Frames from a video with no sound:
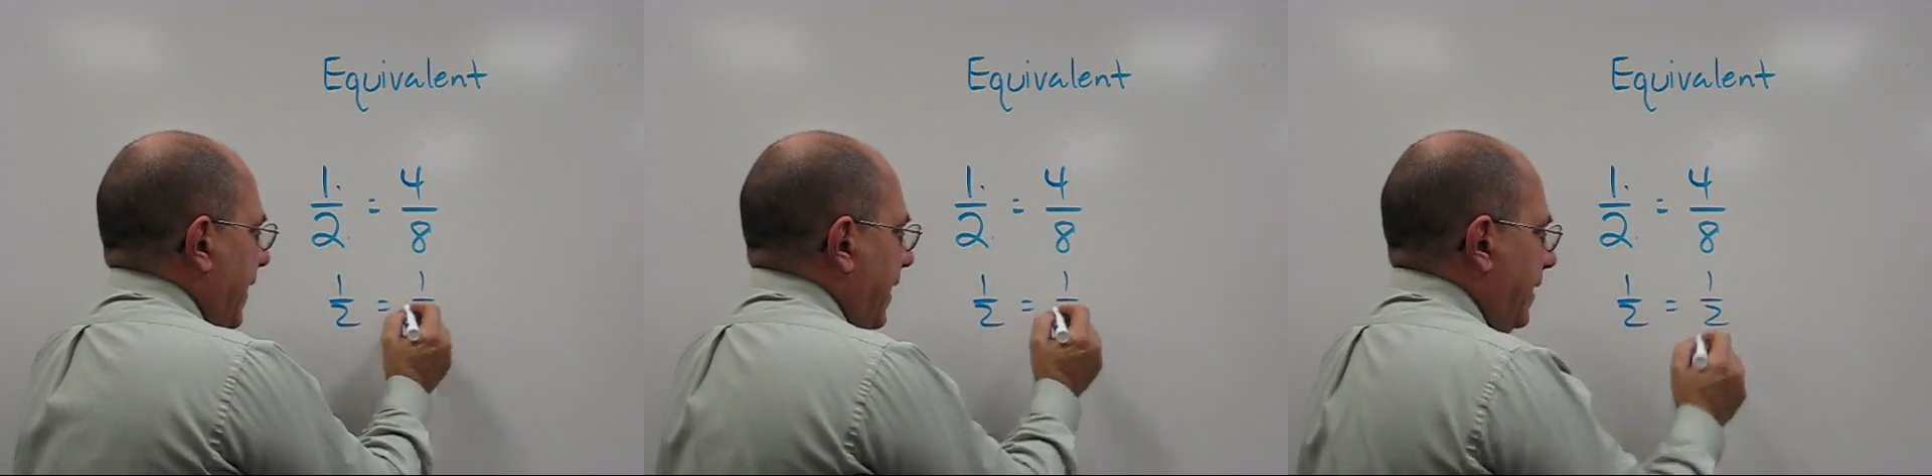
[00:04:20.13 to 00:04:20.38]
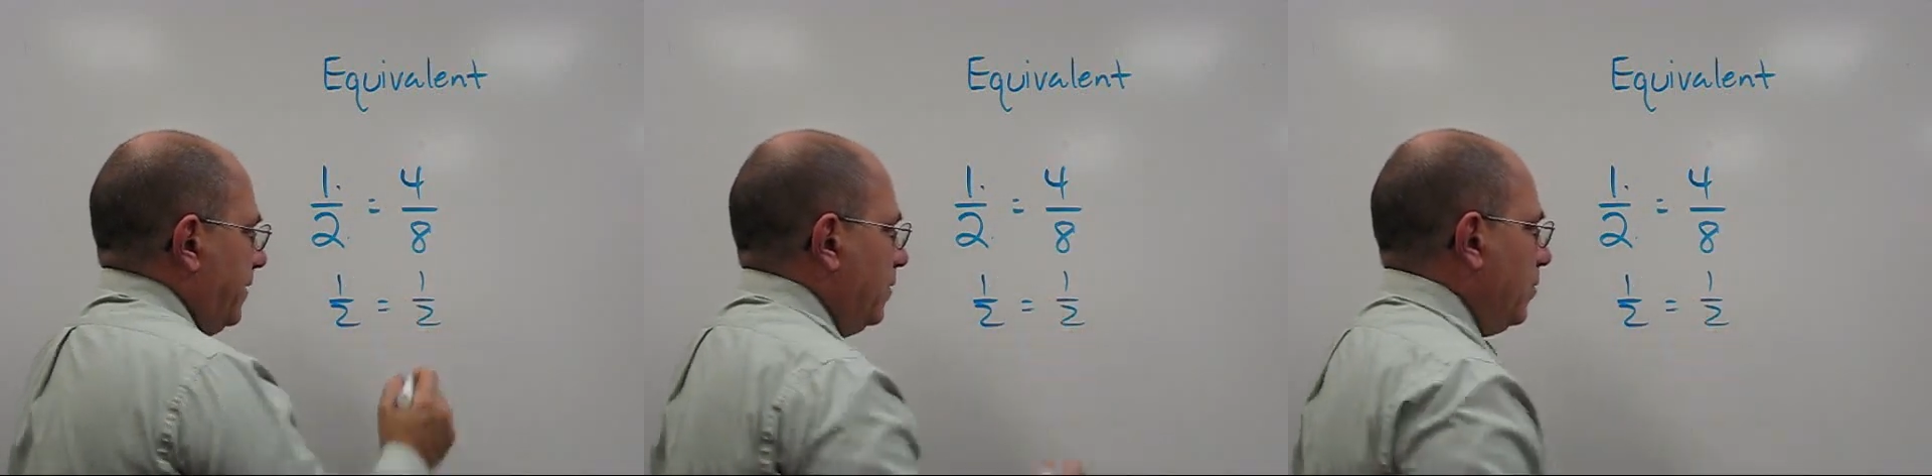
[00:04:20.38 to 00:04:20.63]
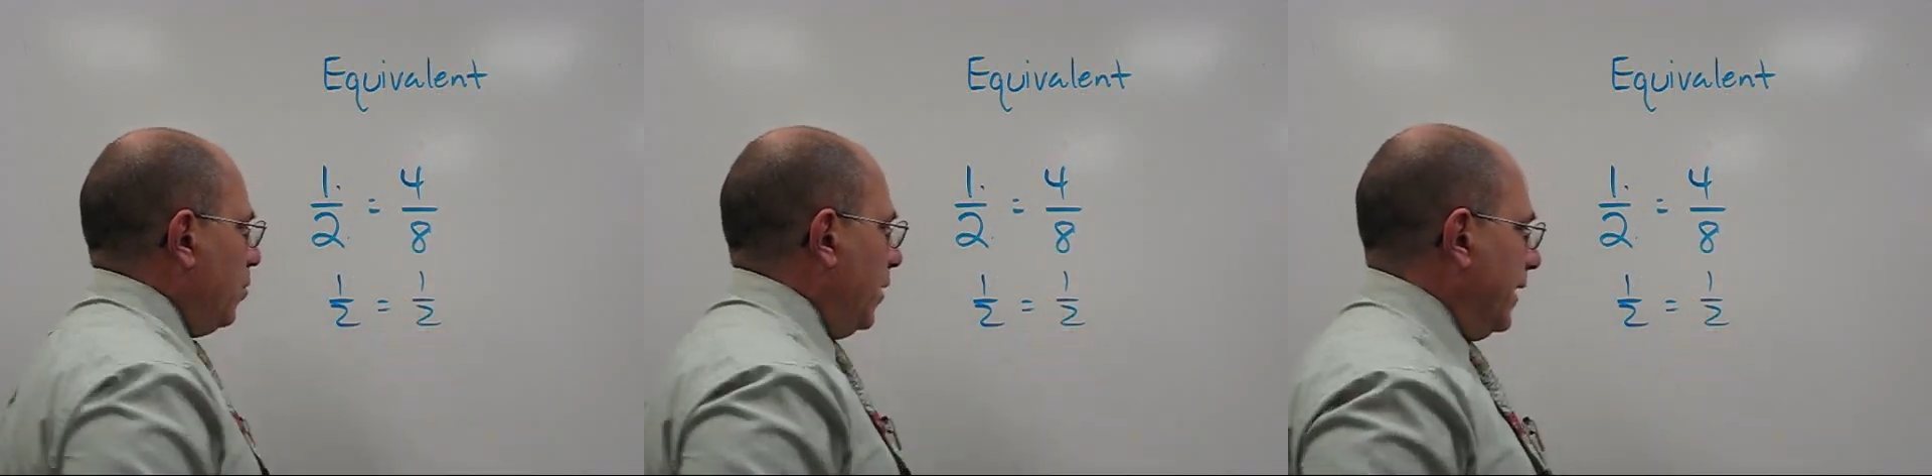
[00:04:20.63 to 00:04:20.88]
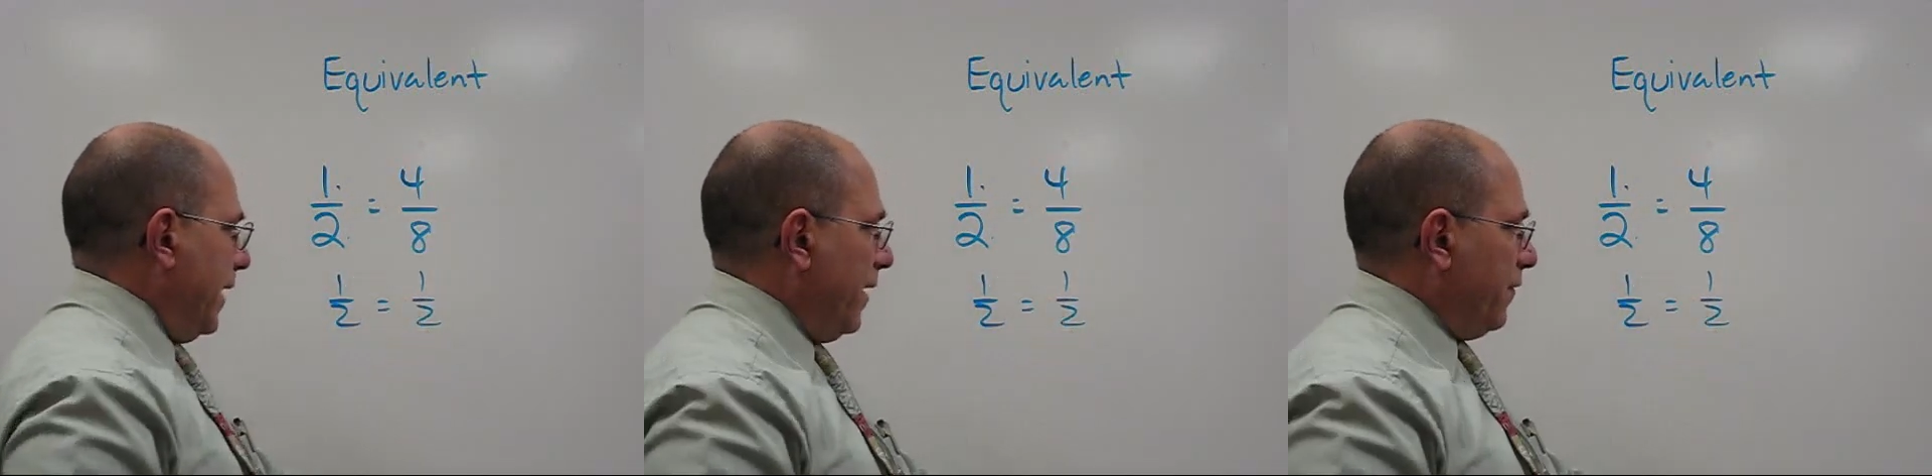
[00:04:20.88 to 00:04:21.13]
and
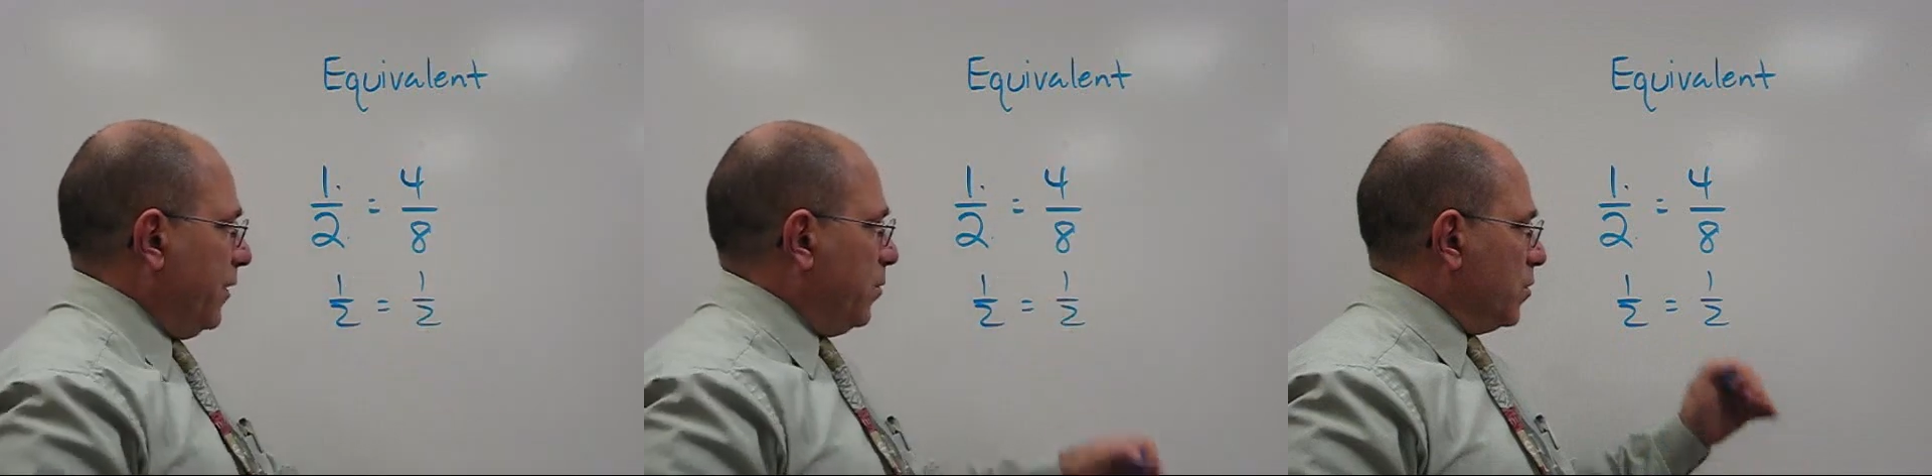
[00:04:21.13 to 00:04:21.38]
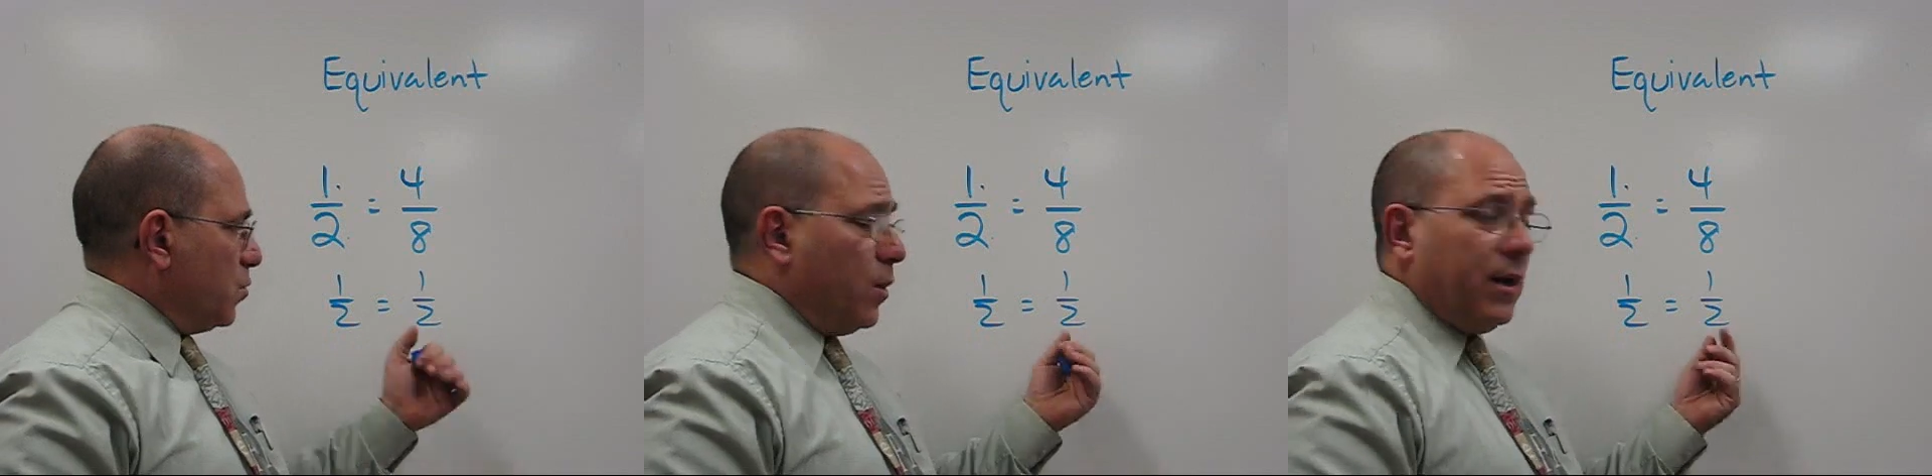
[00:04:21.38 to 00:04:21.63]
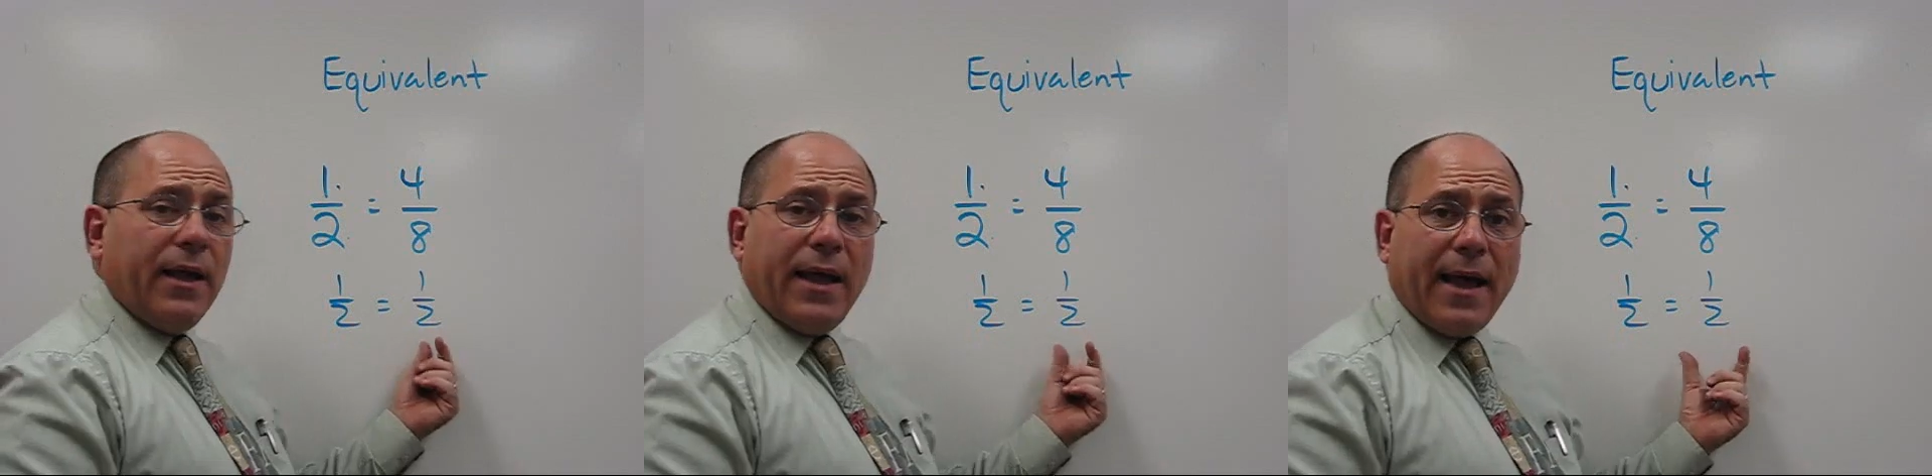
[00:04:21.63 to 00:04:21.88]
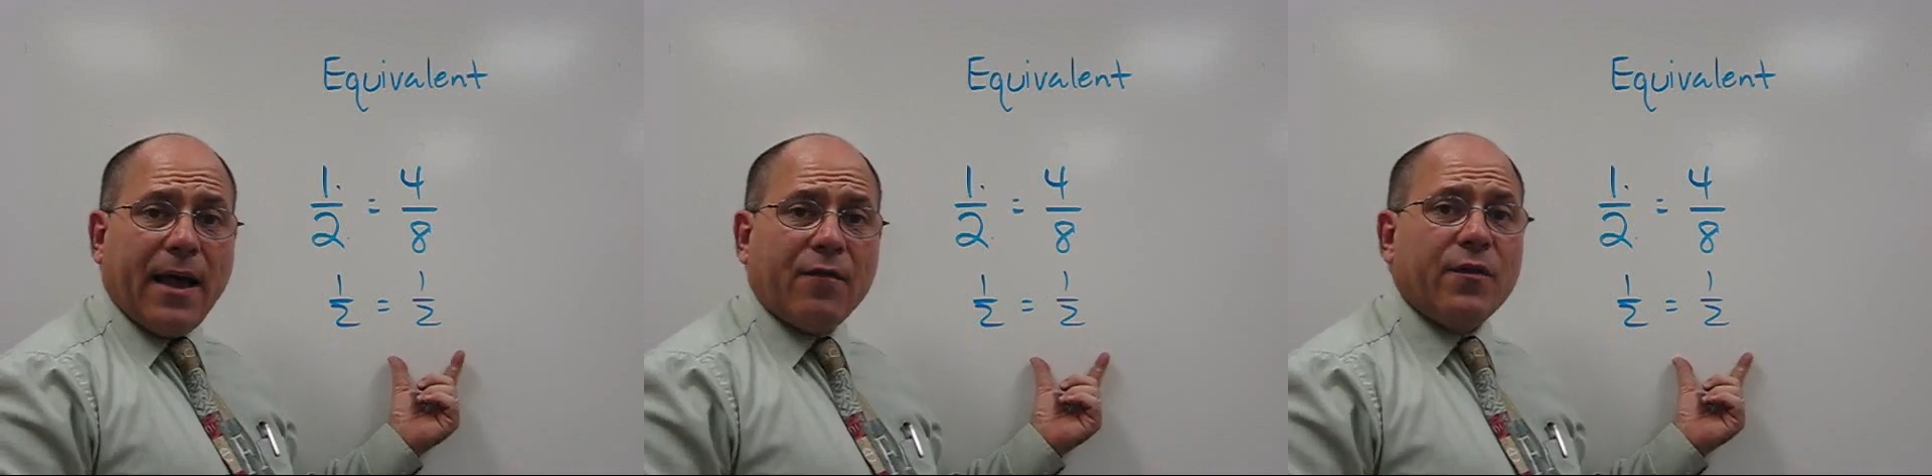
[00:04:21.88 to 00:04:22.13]
1/2 equals
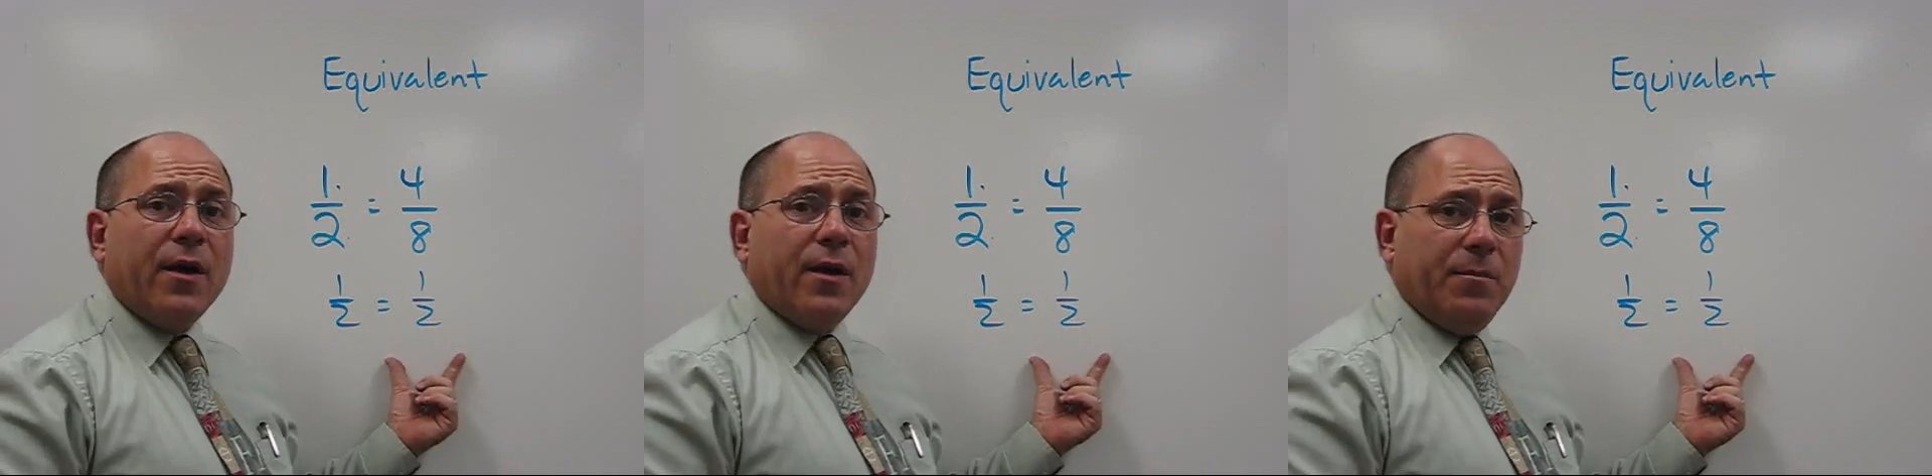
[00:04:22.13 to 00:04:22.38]
1/2,